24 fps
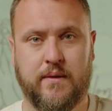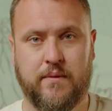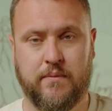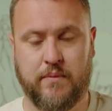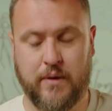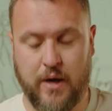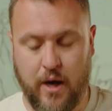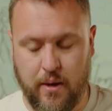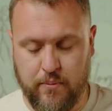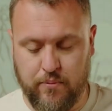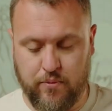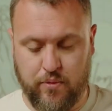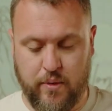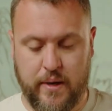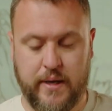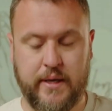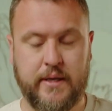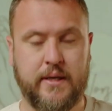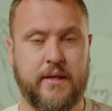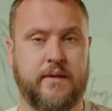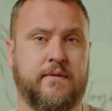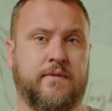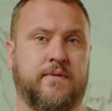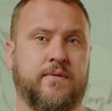When I'm
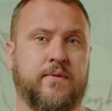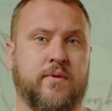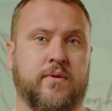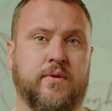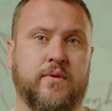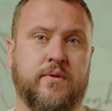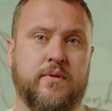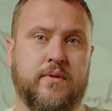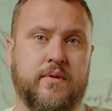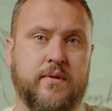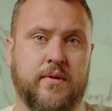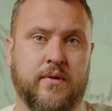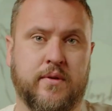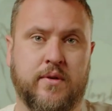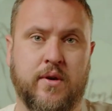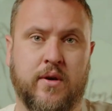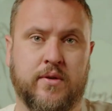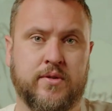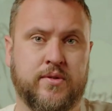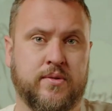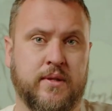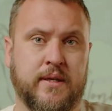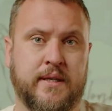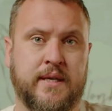reading through the
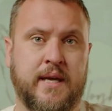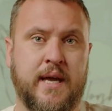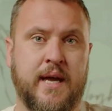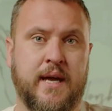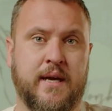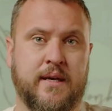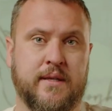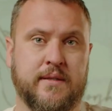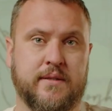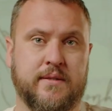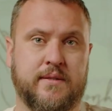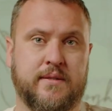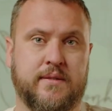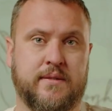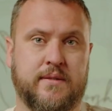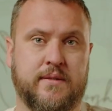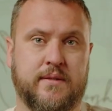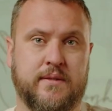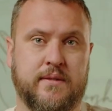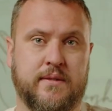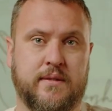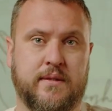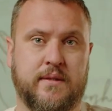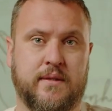gospel accounts,
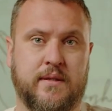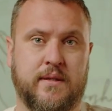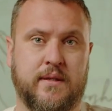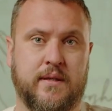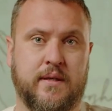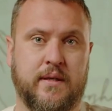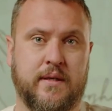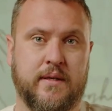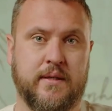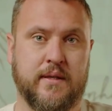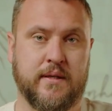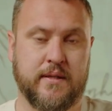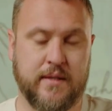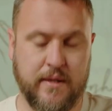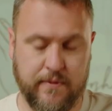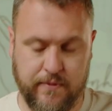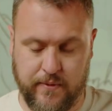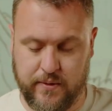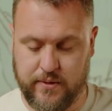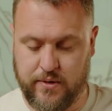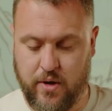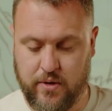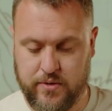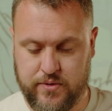the
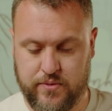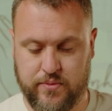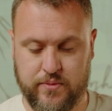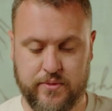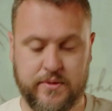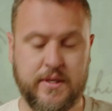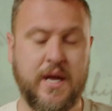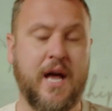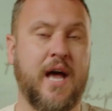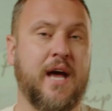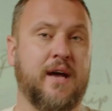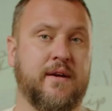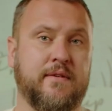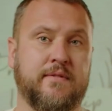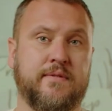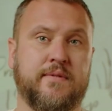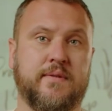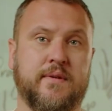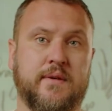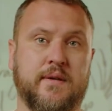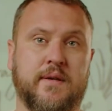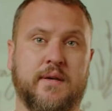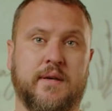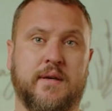different gospels have
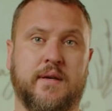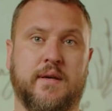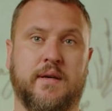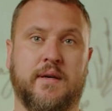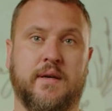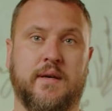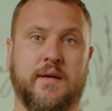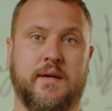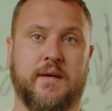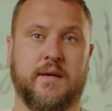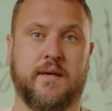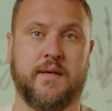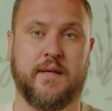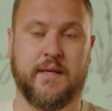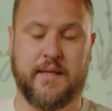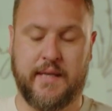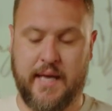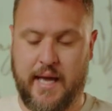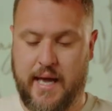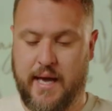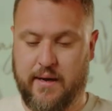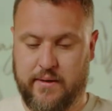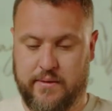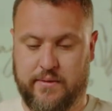an
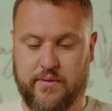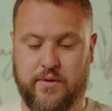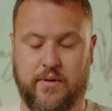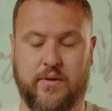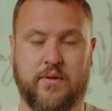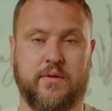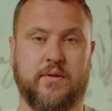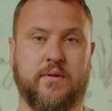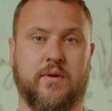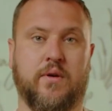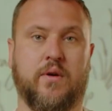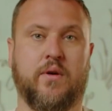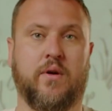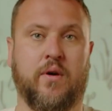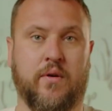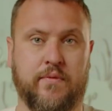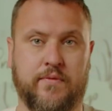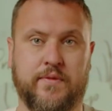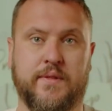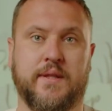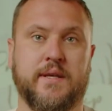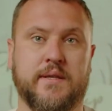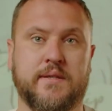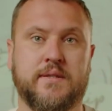account
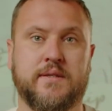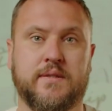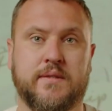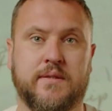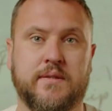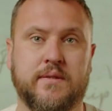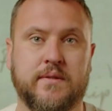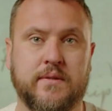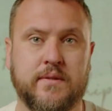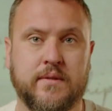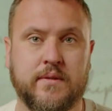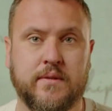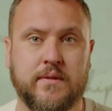of this,